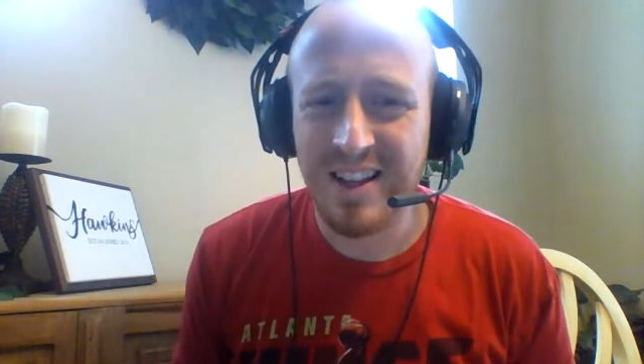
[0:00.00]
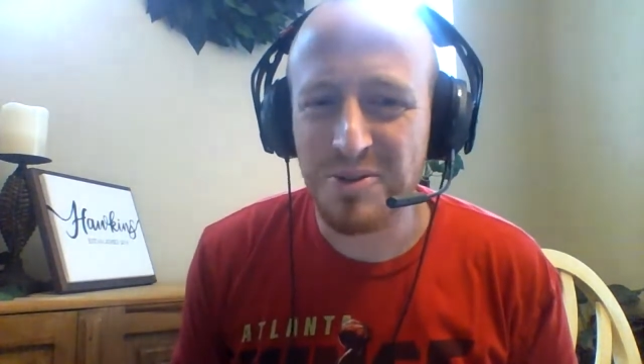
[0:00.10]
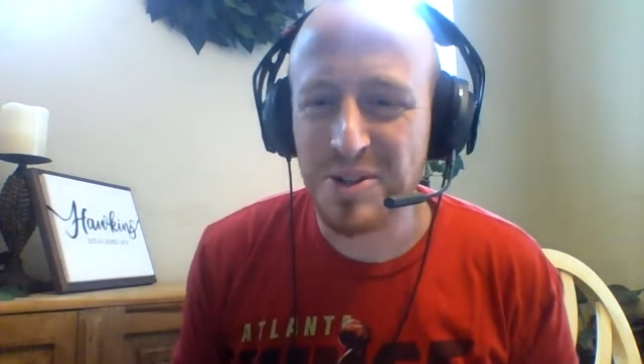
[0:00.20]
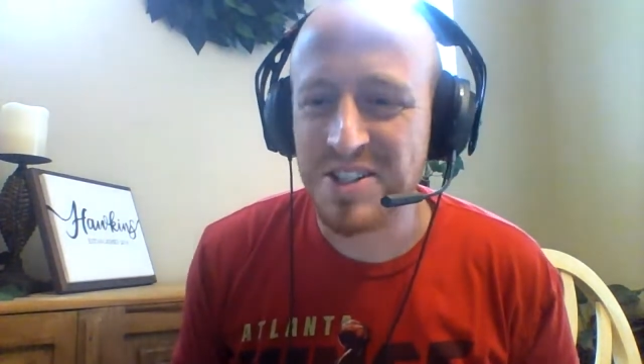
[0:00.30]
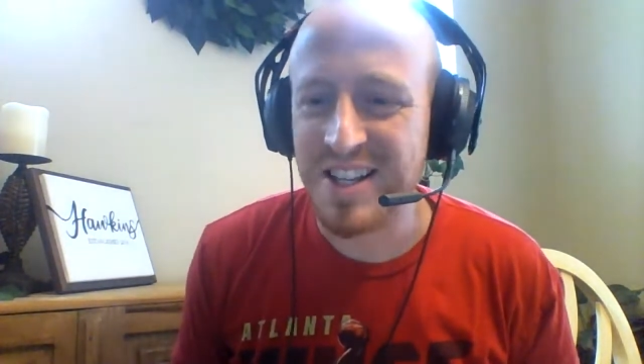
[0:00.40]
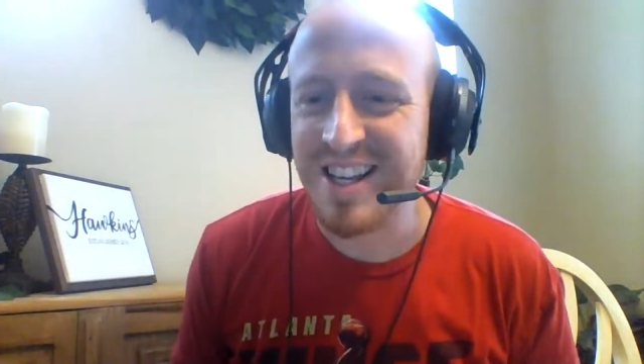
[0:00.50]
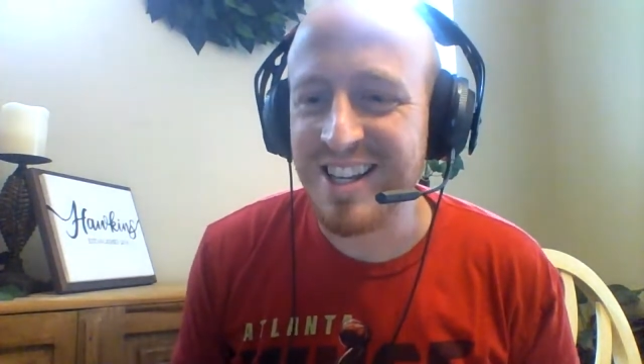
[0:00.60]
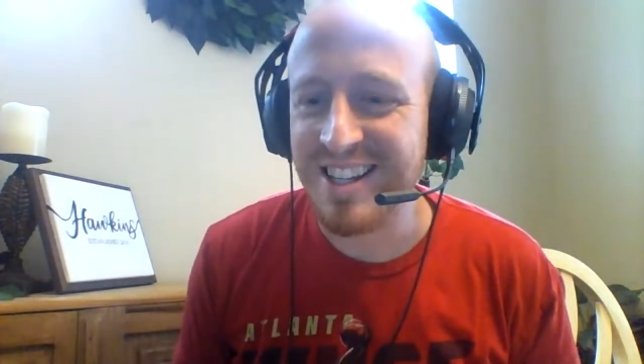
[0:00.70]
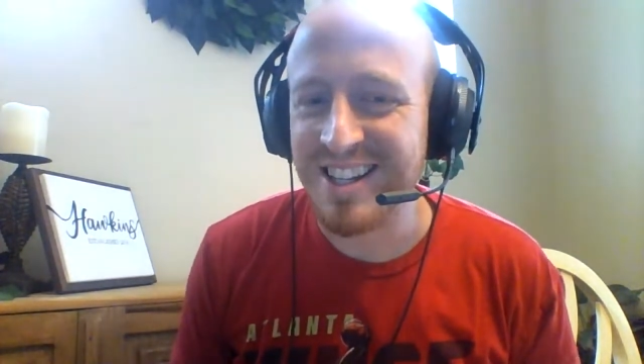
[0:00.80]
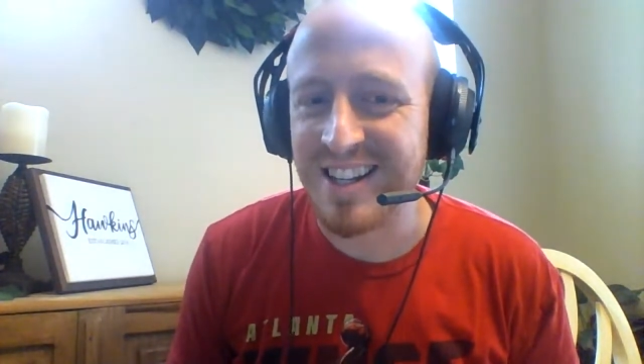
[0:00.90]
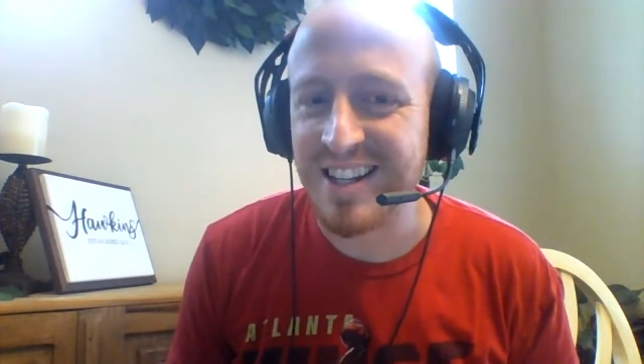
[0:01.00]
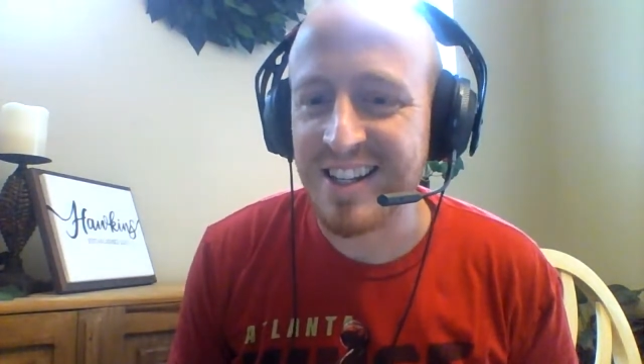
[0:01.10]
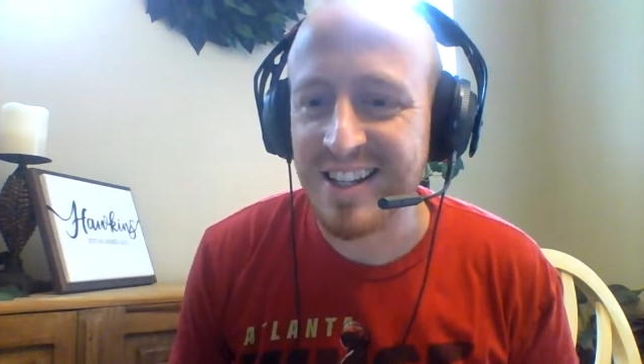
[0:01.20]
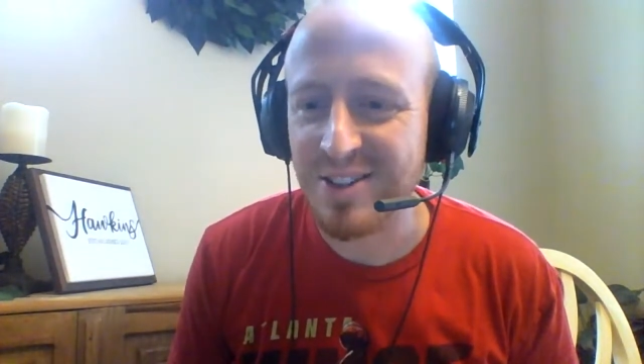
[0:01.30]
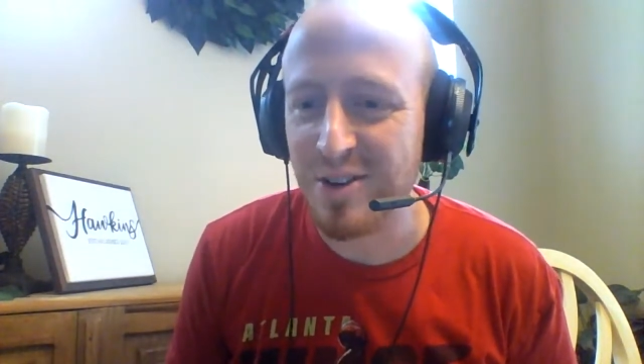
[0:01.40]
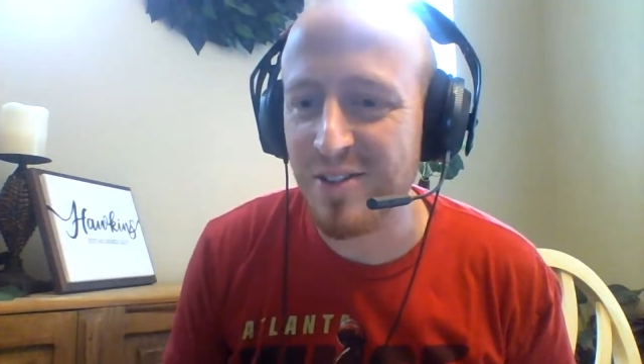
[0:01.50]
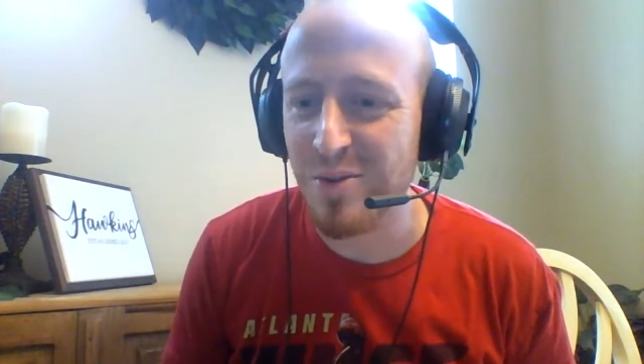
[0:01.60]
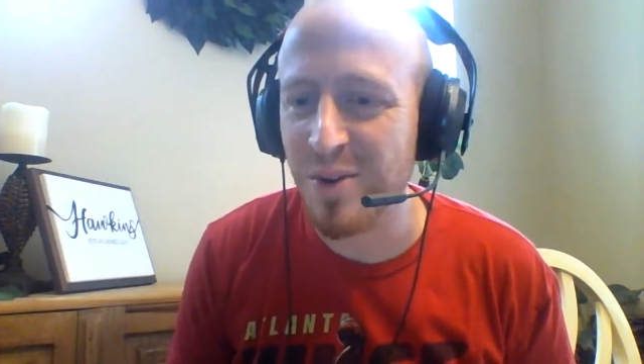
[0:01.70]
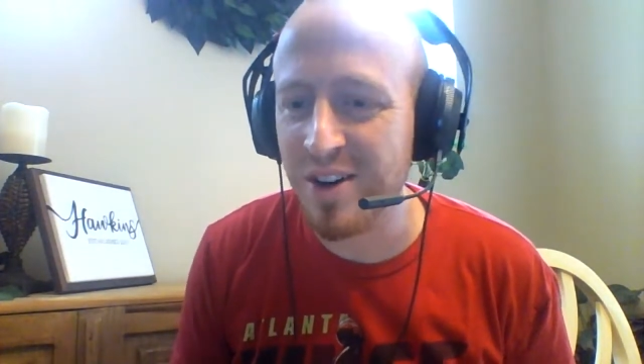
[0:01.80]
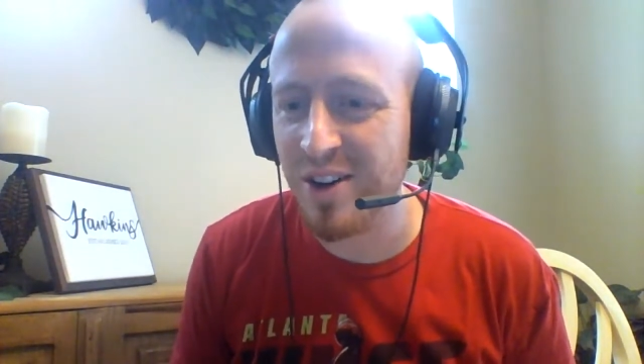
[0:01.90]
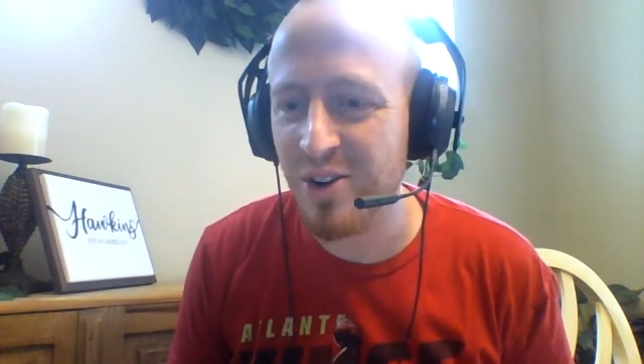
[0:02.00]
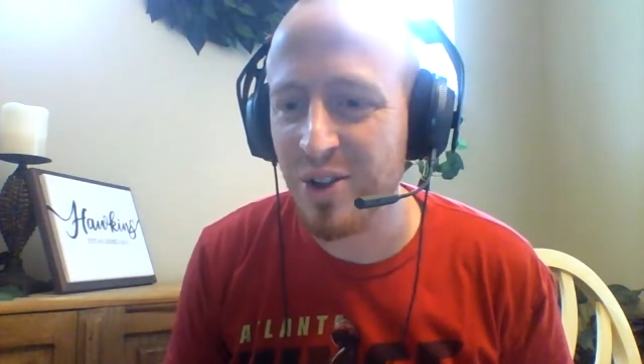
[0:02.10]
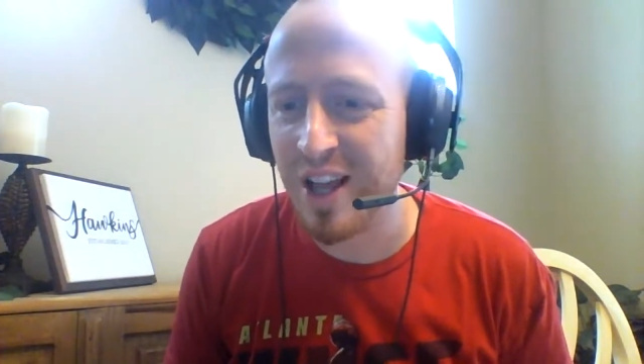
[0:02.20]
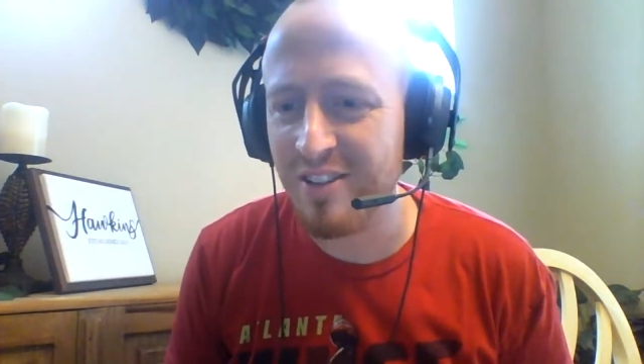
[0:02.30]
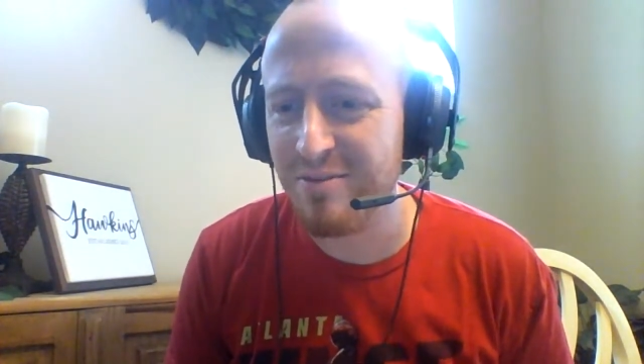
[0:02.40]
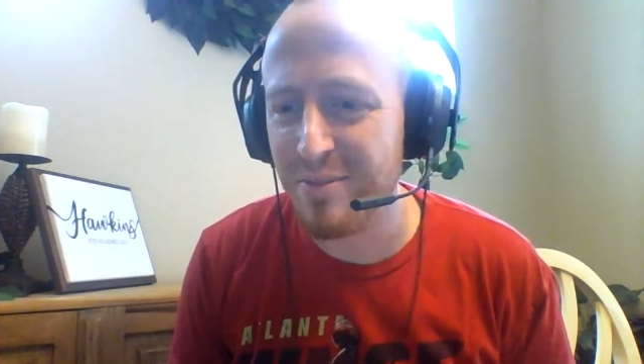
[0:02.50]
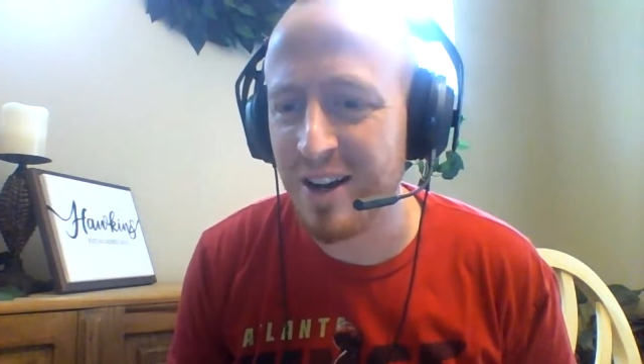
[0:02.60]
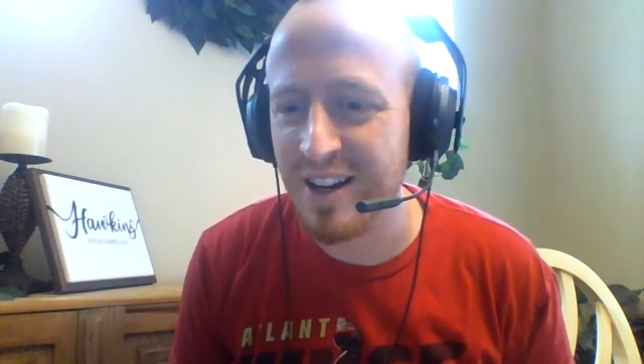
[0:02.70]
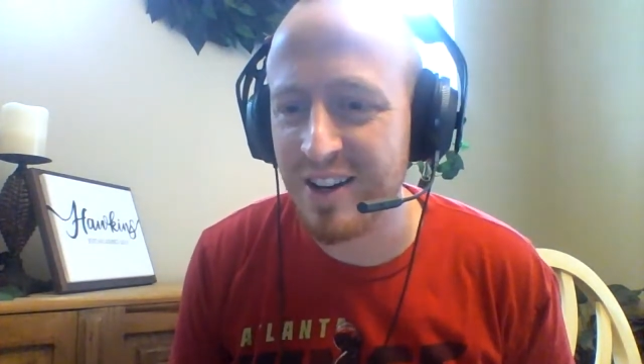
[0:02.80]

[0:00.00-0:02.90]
What is in? Do I even want to know? Laugh my.